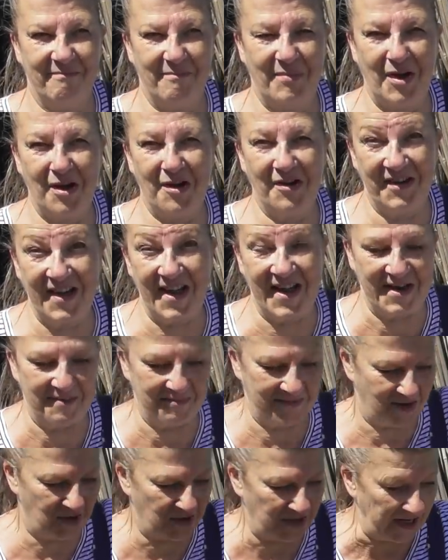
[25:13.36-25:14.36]
plant
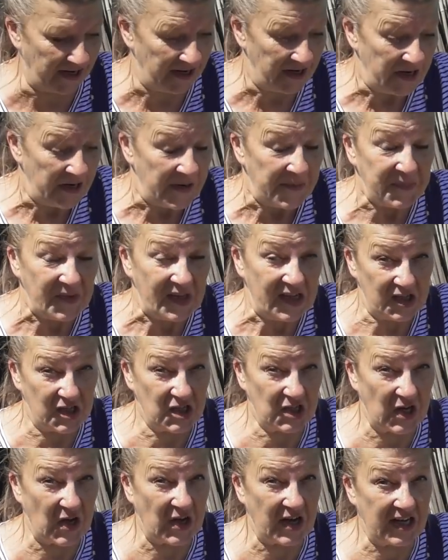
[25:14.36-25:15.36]
name on it.
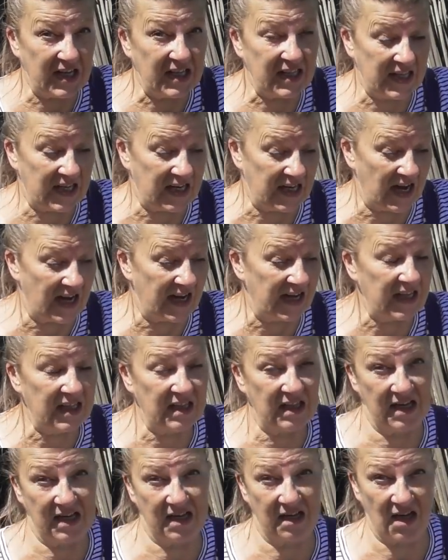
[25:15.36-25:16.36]
Do you know I think? I
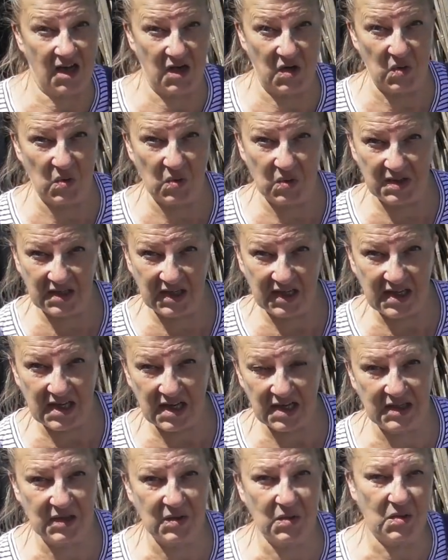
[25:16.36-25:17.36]
think a naughty
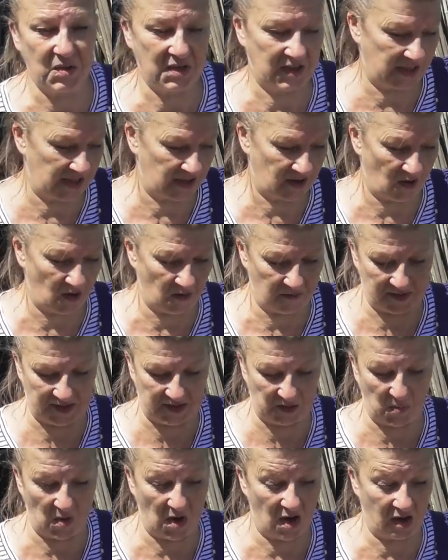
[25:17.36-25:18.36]
sorting
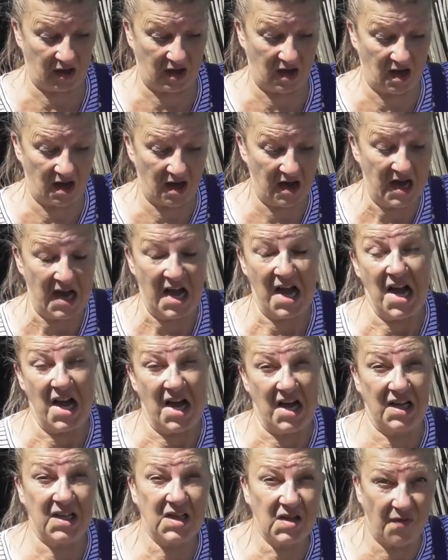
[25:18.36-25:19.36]
office worker
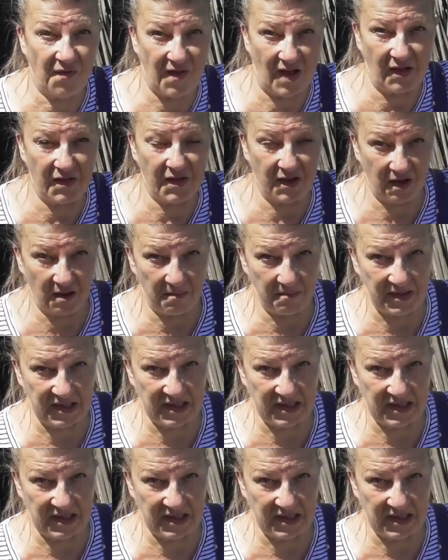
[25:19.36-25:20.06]
has felt the lump